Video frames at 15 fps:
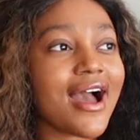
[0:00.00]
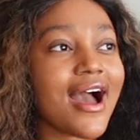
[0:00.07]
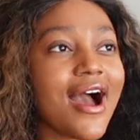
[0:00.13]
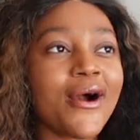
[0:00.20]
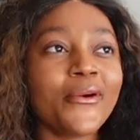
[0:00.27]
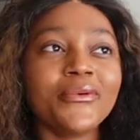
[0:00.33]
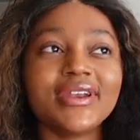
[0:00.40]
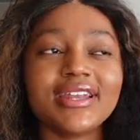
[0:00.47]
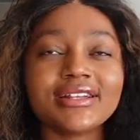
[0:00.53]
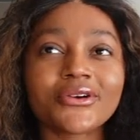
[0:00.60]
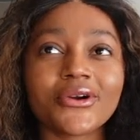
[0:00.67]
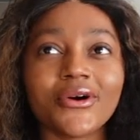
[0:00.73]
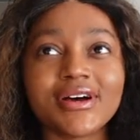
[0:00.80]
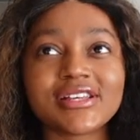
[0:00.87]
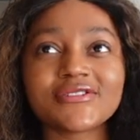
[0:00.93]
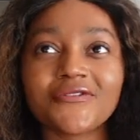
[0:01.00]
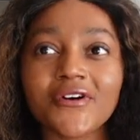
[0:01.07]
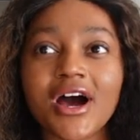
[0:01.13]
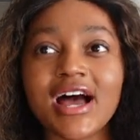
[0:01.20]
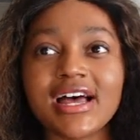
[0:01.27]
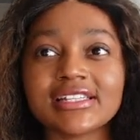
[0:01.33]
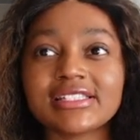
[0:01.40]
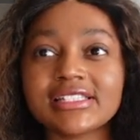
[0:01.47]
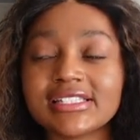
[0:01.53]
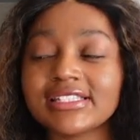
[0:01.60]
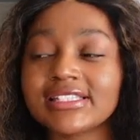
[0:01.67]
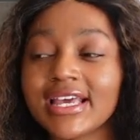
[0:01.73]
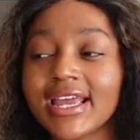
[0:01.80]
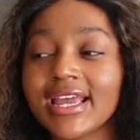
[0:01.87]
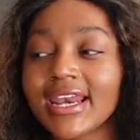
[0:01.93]
I wouldn't go as far as to
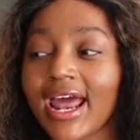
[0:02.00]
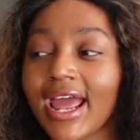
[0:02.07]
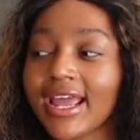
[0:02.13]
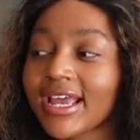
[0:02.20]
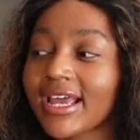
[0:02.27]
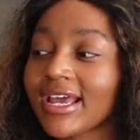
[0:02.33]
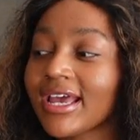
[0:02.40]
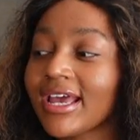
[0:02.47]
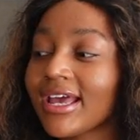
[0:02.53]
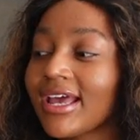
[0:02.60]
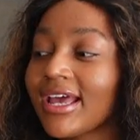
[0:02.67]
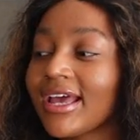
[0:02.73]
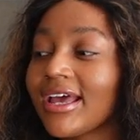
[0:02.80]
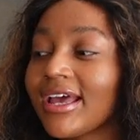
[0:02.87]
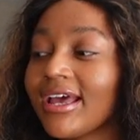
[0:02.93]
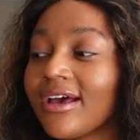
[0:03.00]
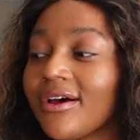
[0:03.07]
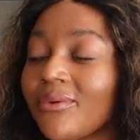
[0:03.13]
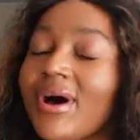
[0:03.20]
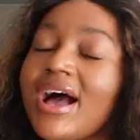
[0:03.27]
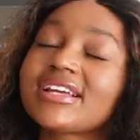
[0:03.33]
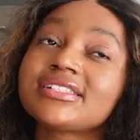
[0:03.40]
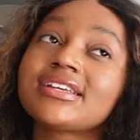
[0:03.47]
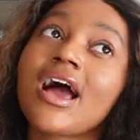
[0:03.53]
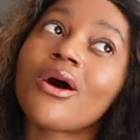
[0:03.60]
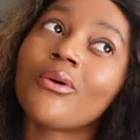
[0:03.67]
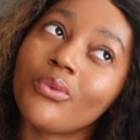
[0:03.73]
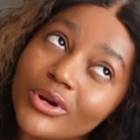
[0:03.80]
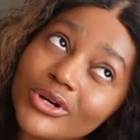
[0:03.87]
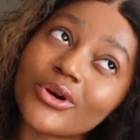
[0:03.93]
say like, well, actually,
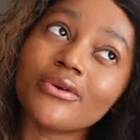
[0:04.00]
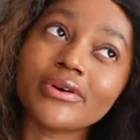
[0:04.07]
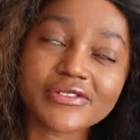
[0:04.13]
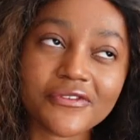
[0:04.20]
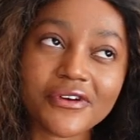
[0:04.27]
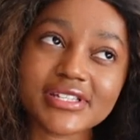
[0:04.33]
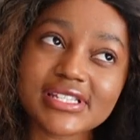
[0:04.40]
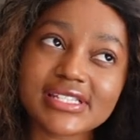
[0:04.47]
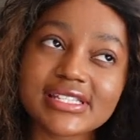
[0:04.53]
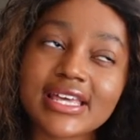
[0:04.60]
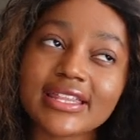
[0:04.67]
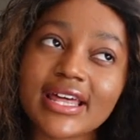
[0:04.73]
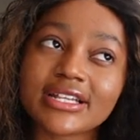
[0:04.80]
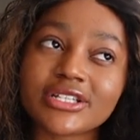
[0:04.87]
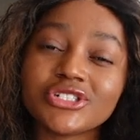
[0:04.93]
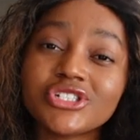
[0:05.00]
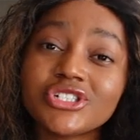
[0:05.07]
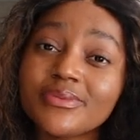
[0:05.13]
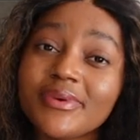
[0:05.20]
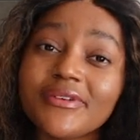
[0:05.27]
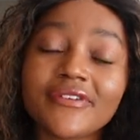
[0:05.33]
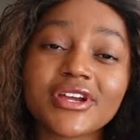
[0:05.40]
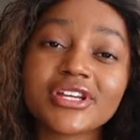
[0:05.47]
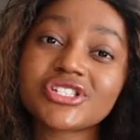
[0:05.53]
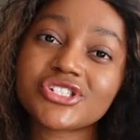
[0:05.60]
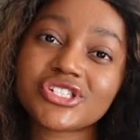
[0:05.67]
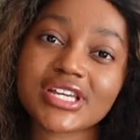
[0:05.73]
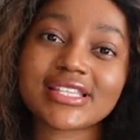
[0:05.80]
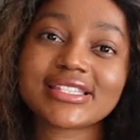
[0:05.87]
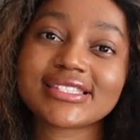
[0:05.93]
I would go as far as to say that you should be very
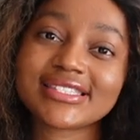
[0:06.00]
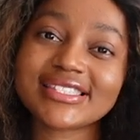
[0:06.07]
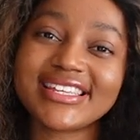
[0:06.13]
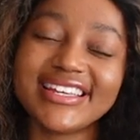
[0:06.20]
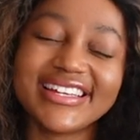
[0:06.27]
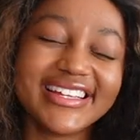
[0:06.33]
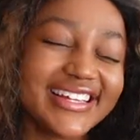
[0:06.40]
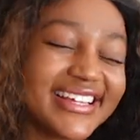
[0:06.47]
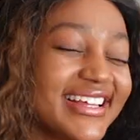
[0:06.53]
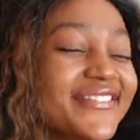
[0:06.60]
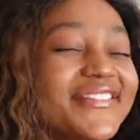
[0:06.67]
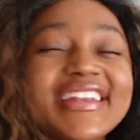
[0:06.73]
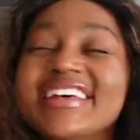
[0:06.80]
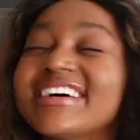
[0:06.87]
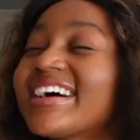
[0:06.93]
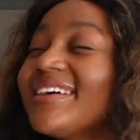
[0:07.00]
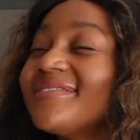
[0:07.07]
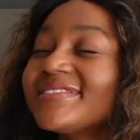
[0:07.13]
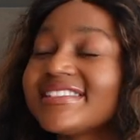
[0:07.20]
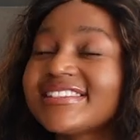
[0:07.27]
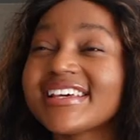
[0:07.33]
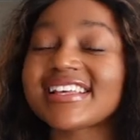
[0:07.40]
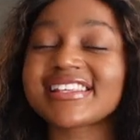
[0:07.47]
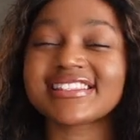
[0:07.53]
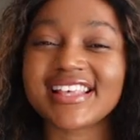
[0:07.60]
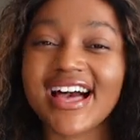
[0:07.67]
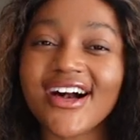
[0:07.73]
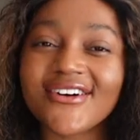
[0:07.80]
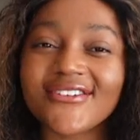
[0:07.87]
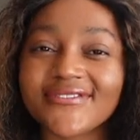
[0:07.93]
strict when it comes to
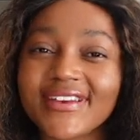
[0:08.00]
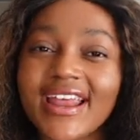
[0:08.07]
yourself.